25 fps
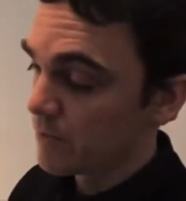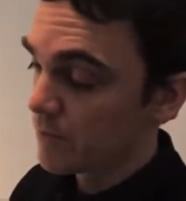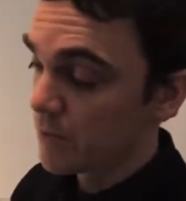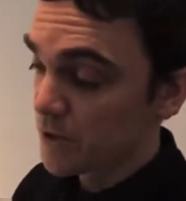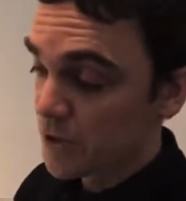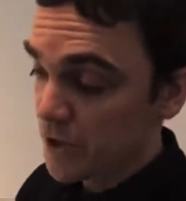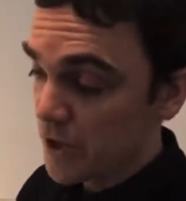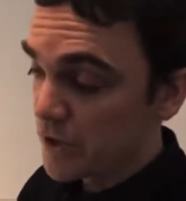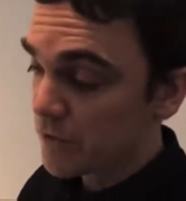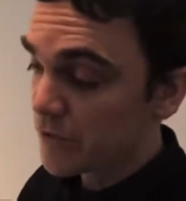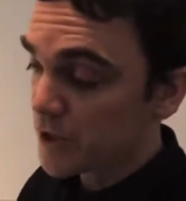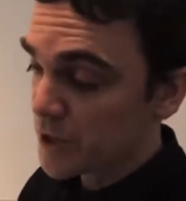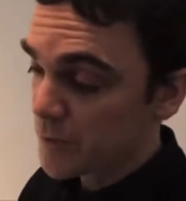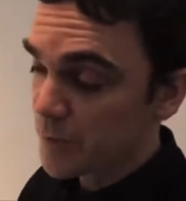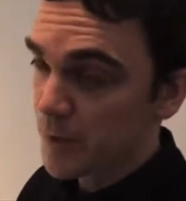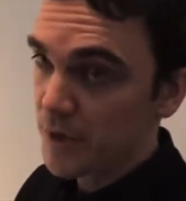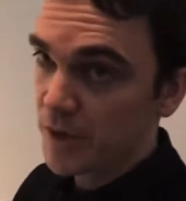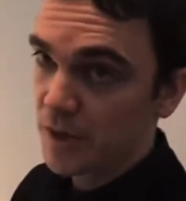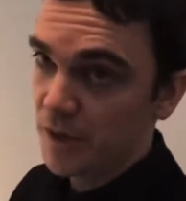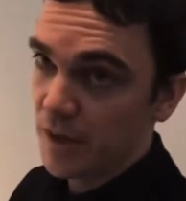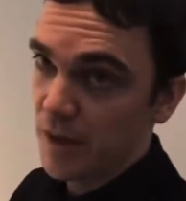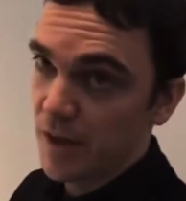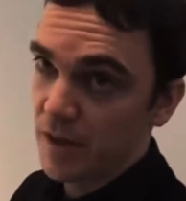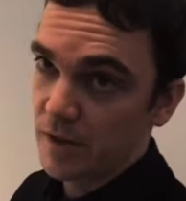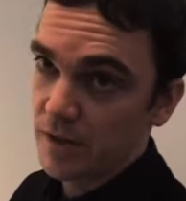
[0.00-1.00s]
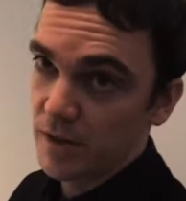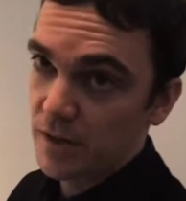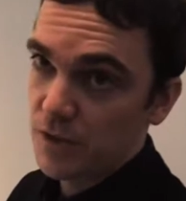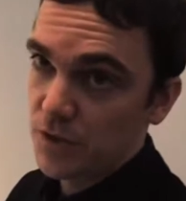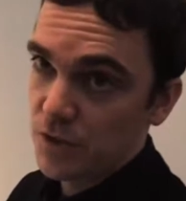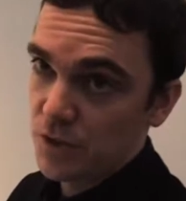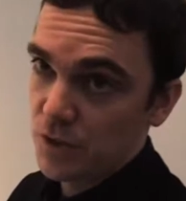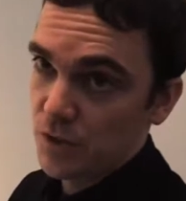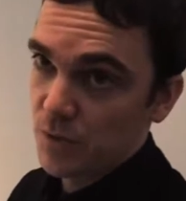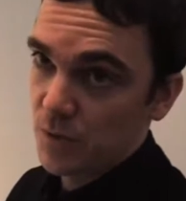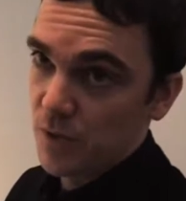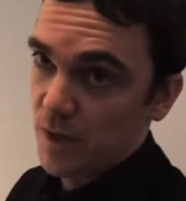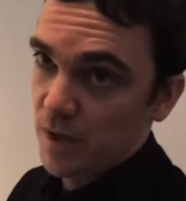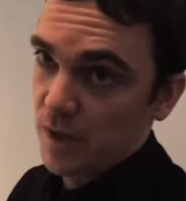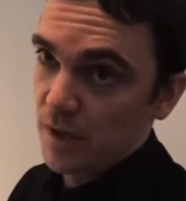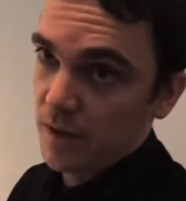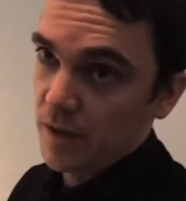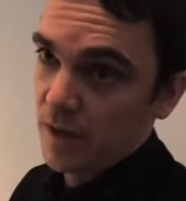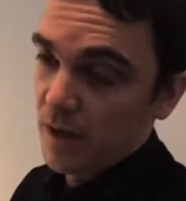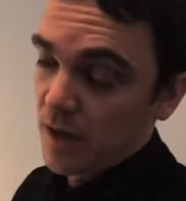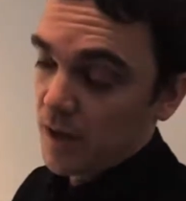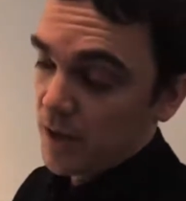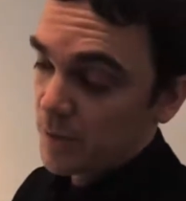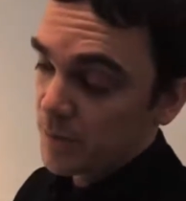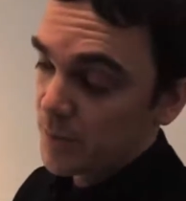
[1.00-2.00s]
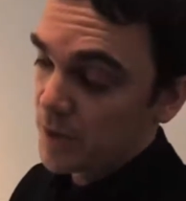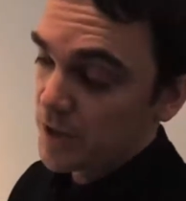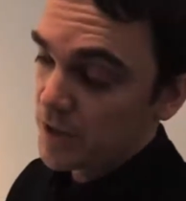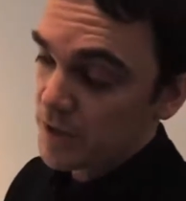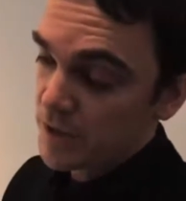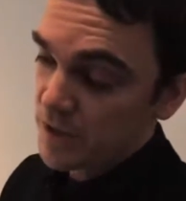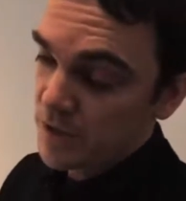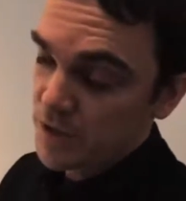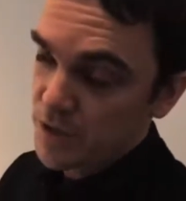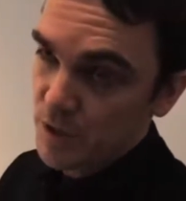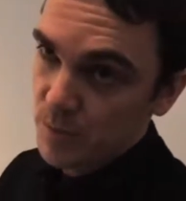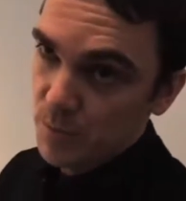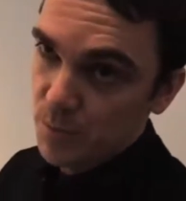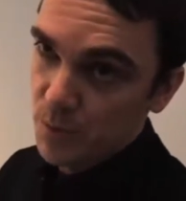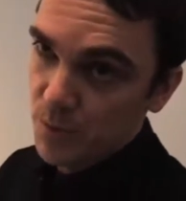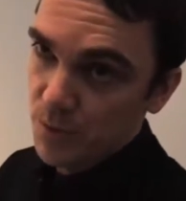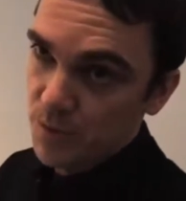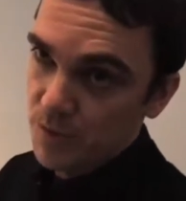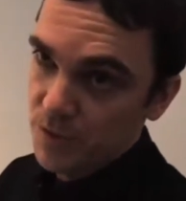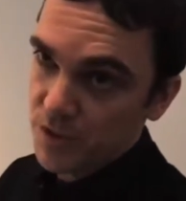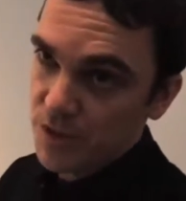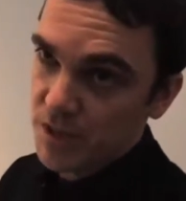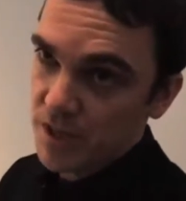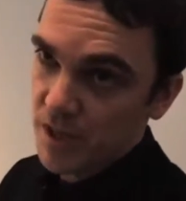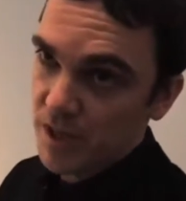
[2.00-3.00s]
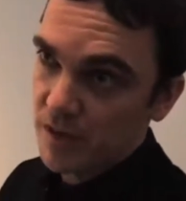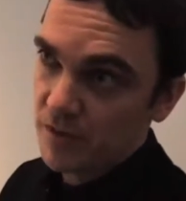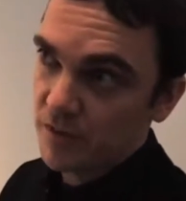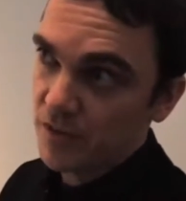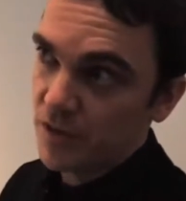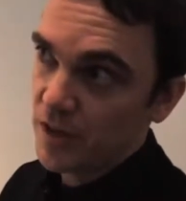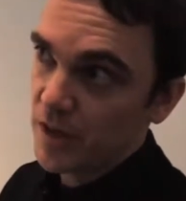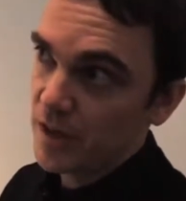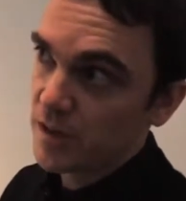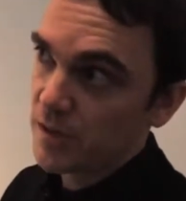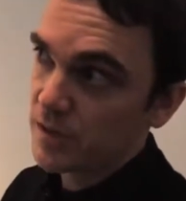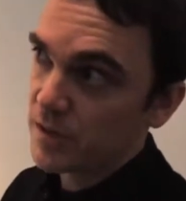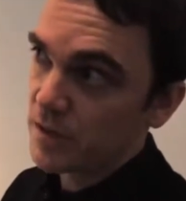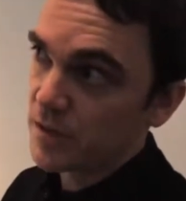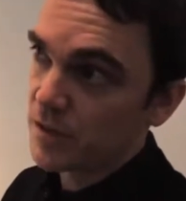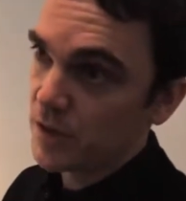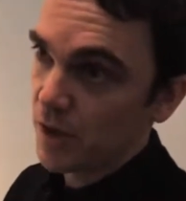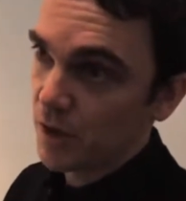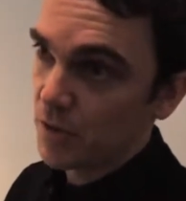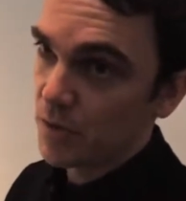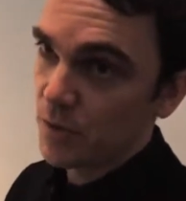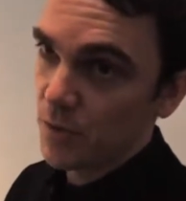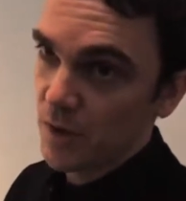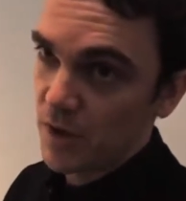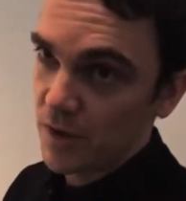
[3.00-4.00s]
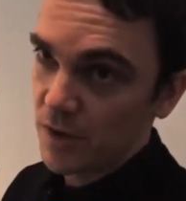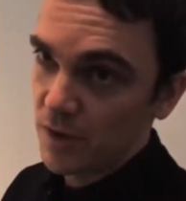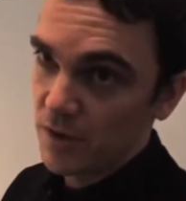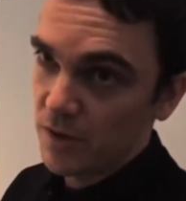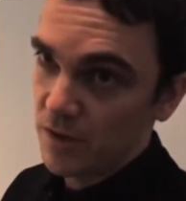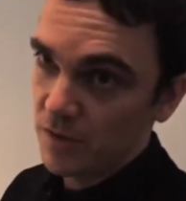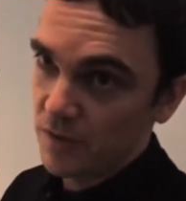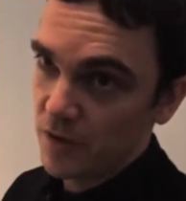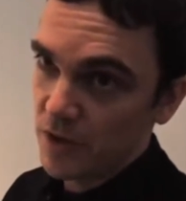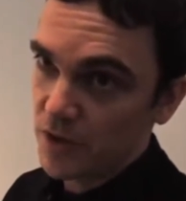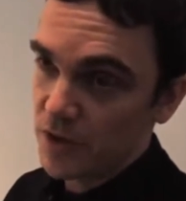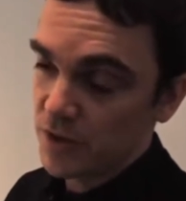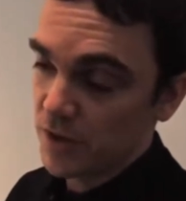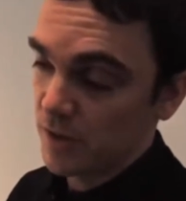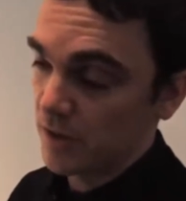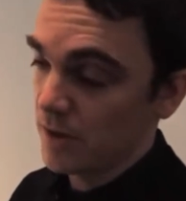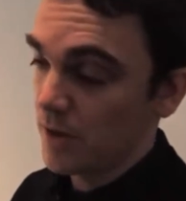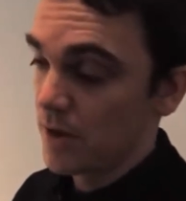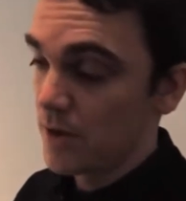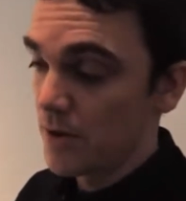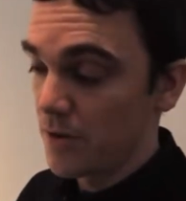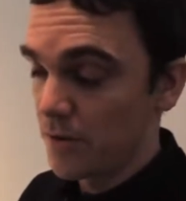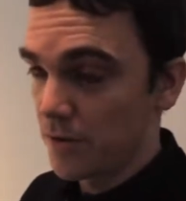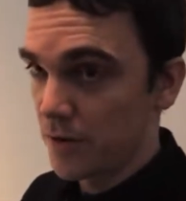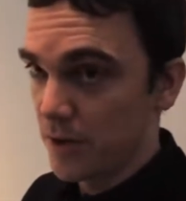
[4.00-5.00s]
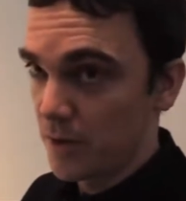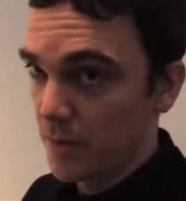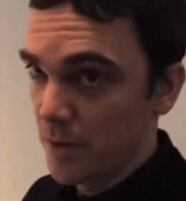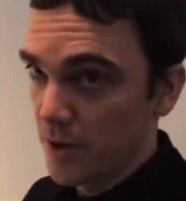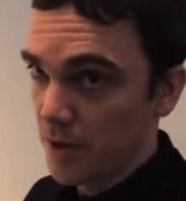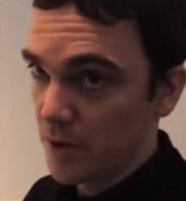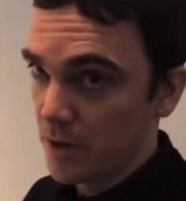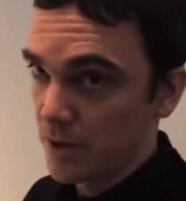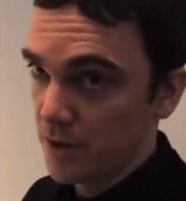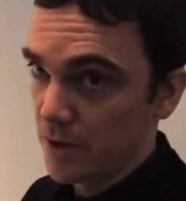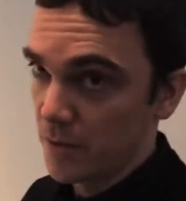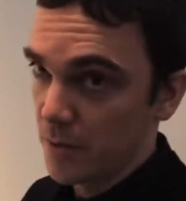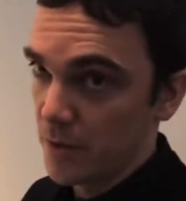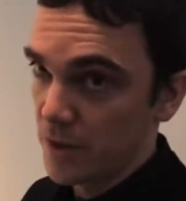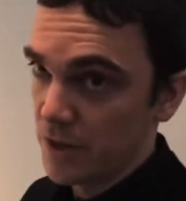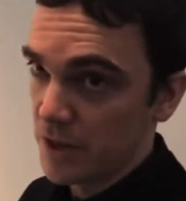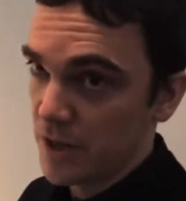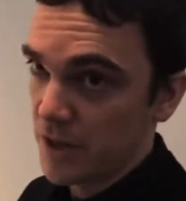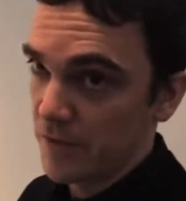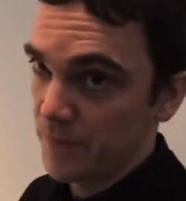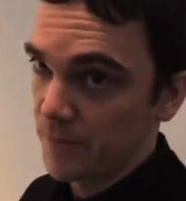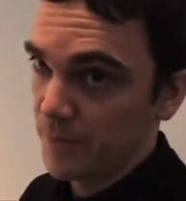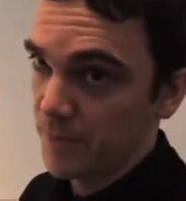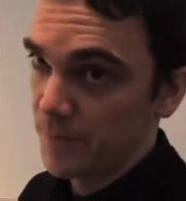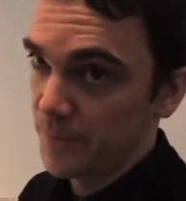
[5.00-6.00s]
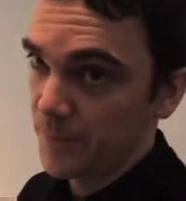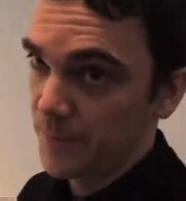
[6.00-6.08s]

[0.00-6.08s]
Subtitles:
But generally speaking, yeah, things just work. But it's important to say if things don't work under Vista, they're not going to work under Win 7.